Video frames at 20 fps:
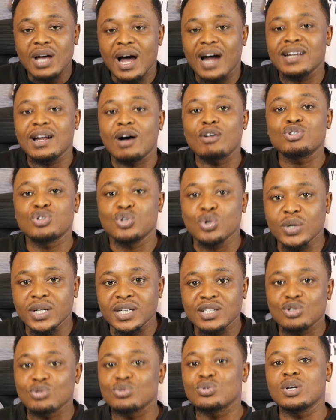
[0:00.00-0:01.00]
are now doing
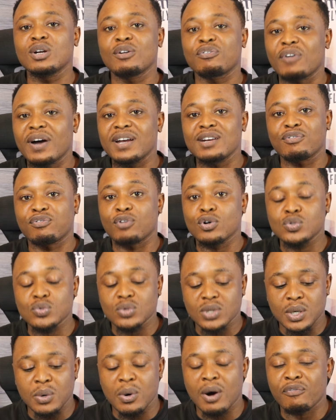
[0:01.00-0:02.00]
to nullify the
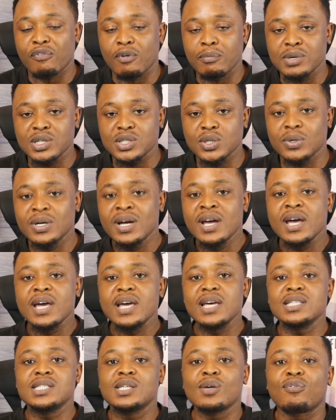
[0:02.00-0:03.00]
4-2-3-1 formation
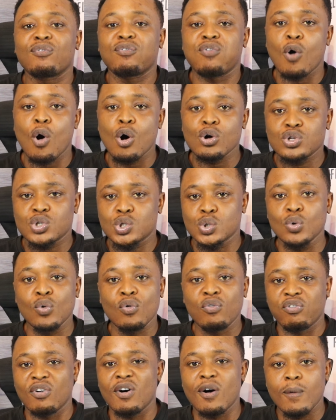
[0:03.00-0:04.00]
is the
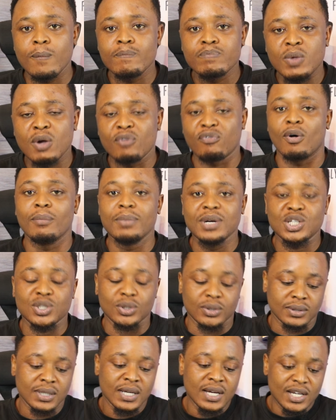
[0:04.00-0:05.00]
4-2-4
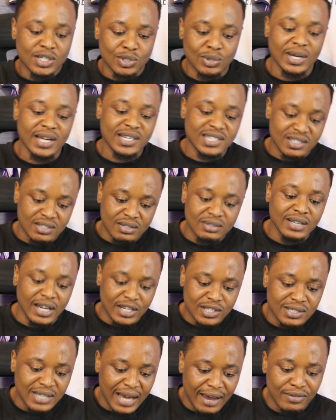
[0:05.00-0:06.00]
formation. So let's
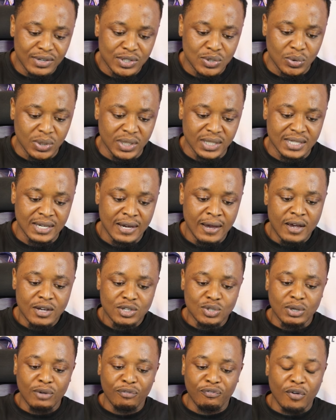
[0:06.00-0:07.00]
dive into it.
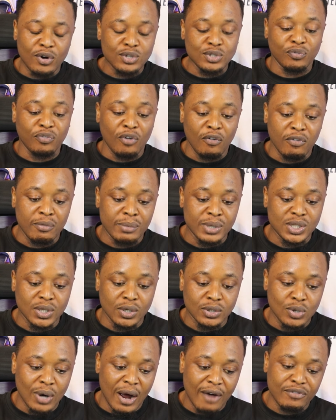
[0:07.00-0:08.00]
So the 4-2-4
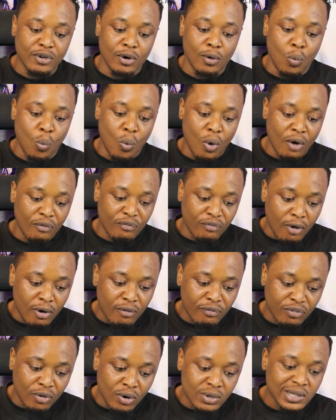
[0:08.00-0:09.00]
formation, you have your
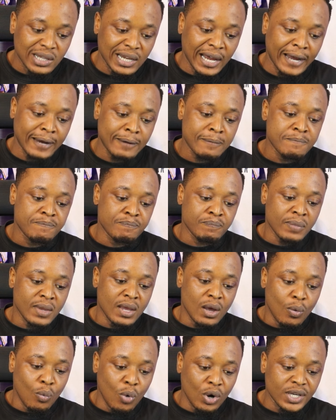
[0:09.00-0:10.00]
front line.
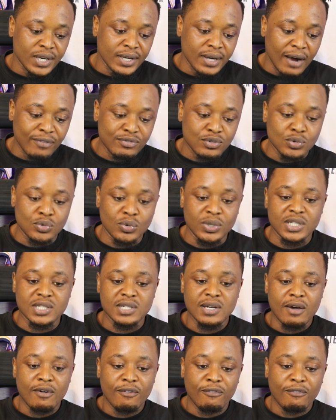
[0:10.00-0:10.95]
What they have to do is